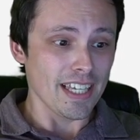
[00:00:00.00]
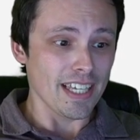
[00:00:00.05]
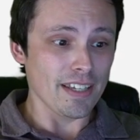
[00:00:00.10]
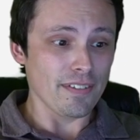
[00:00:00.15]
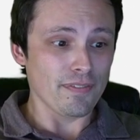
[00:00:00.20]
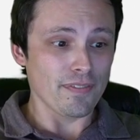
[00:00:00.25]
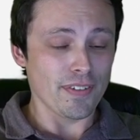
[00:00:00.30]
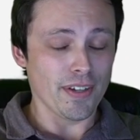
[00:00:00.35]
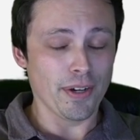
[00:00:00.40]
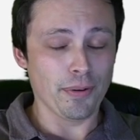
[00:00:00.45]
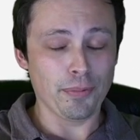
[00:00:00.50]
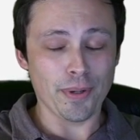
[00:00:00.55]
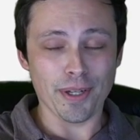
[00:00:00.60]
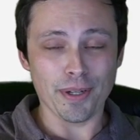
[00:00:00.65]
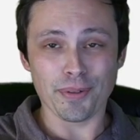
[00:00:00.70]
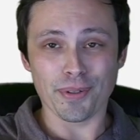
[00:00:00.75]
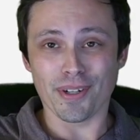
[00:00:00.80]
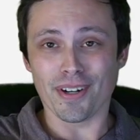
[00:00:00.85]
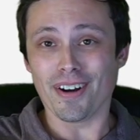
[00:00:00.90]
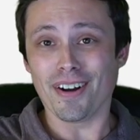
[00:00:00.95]
If
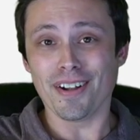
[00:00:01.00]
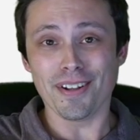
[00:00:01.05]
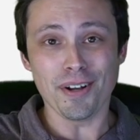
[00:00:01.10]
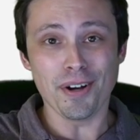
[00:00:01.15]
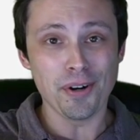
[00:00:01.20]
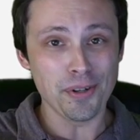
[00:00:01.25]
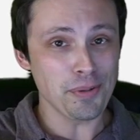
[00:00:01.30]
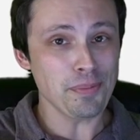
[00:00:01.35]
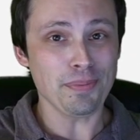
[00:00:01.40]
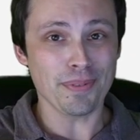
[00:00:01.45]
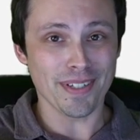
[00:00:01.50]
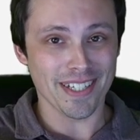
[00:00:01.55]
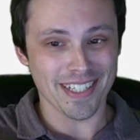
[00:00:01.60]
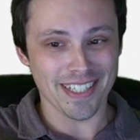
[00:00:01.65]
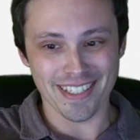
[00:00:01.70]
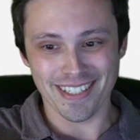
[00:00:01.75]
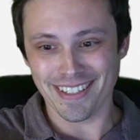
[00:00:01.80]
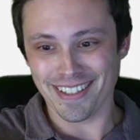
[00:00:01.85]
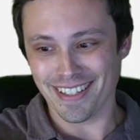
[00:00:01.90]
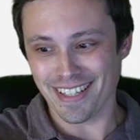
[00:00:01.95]
we were all
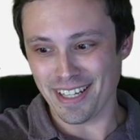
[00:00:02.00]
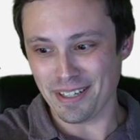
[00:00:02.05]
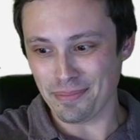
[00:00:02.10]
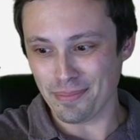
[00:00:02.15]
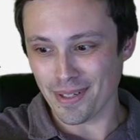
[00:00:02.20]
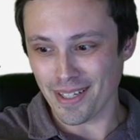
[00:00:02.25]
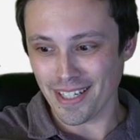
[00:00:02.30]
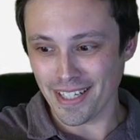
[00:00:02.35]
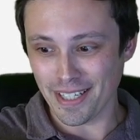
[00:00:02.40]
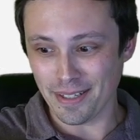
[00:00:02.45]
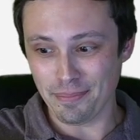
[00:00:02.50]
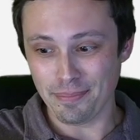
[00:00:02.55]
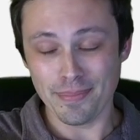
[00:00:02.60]
hoping that by